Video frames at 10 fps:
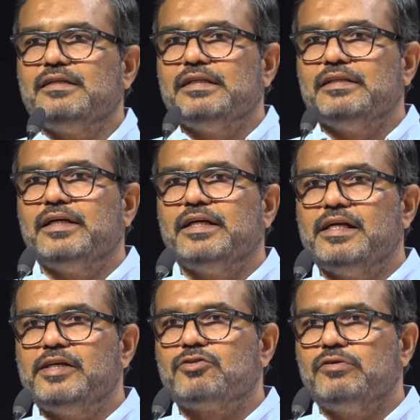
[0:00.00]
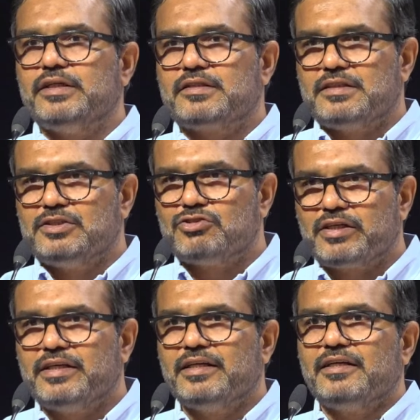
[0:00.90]
in the early 20th
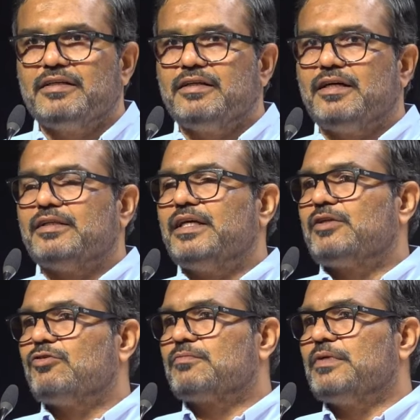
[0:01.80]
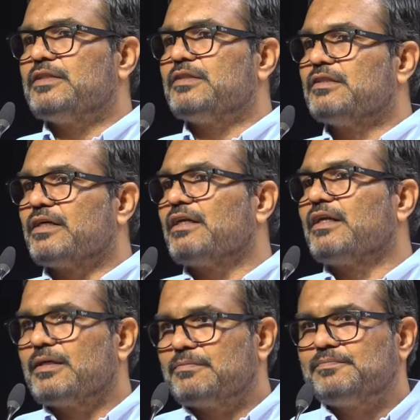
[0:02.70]
century that took place in
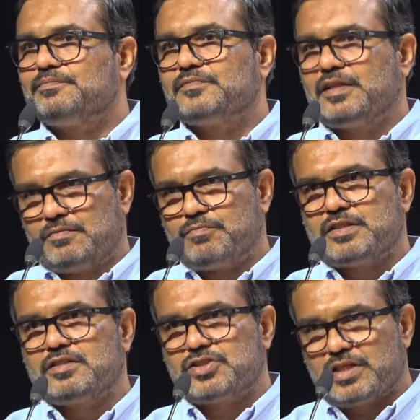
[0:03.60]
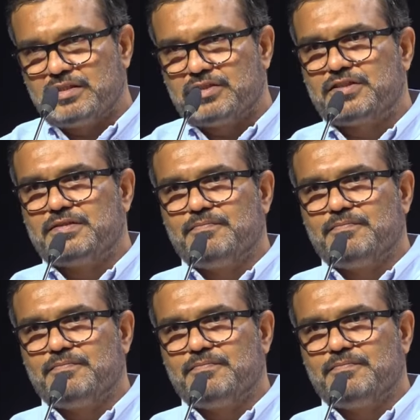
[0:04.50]
Kerala, that peasant struggles.